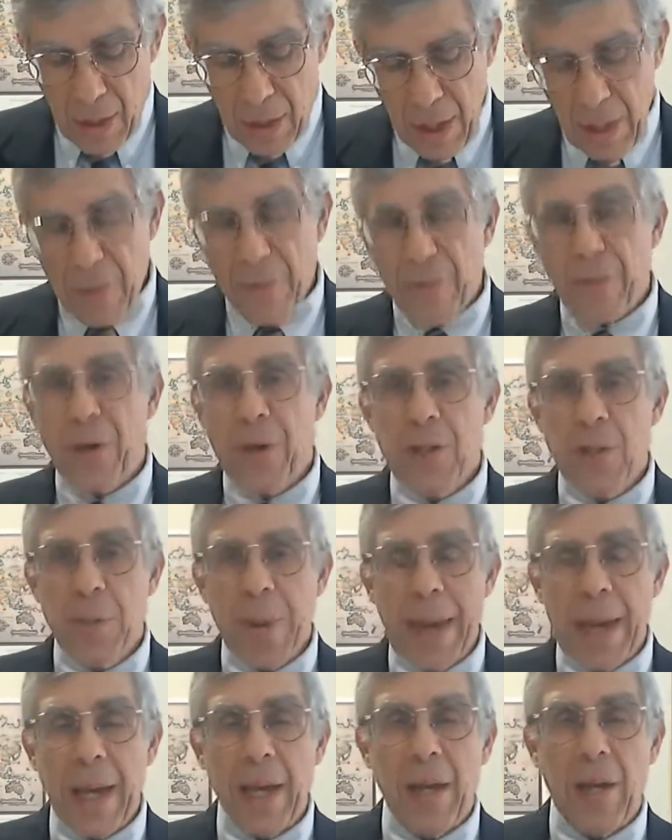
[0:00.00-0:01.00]
The
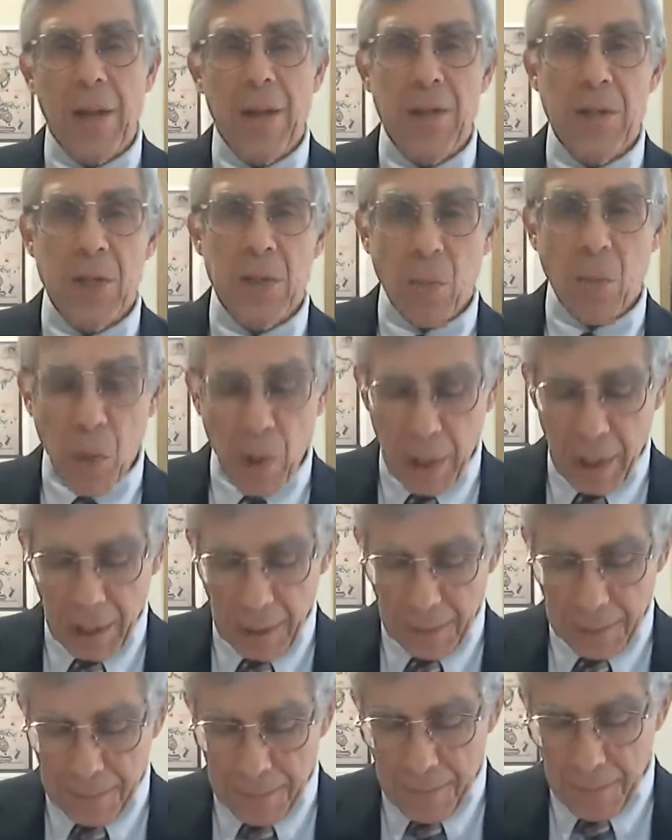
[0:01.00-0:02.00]
first panel this
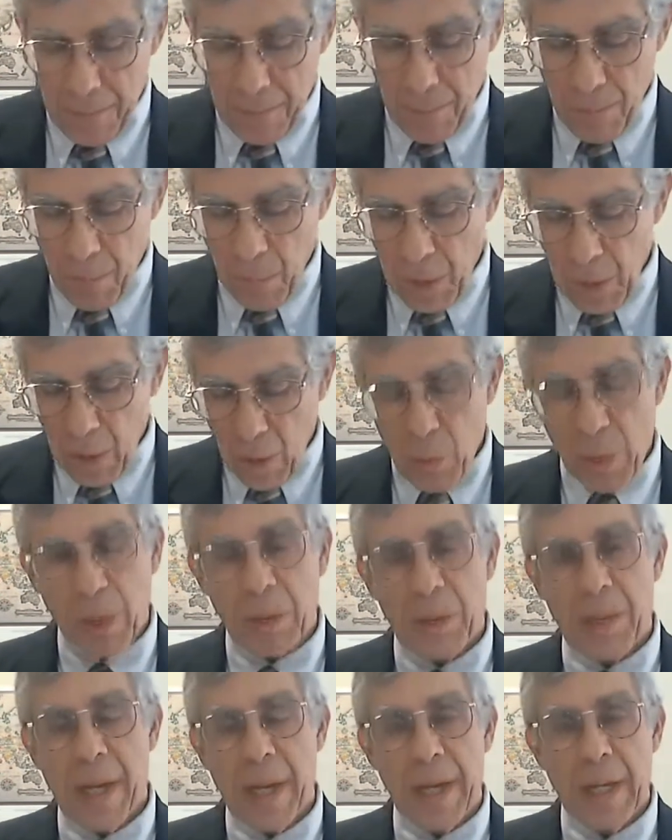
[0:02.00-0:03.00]
morning
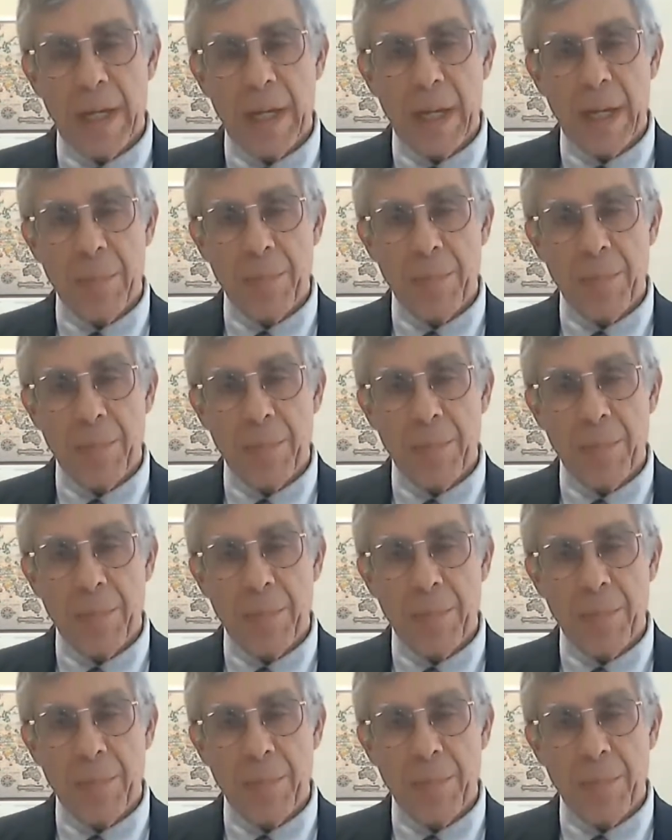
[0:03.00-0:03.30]
will take